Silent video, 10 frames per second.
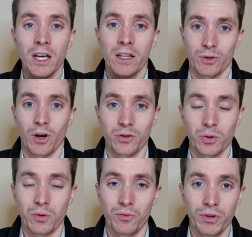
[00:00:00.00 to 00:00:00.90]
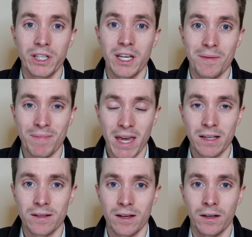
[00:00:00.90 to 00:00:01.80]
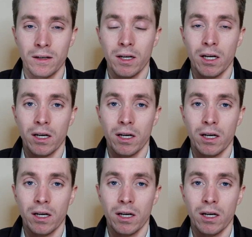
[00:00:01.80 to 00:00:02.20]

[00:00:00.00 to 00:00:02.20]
There was also a really amazing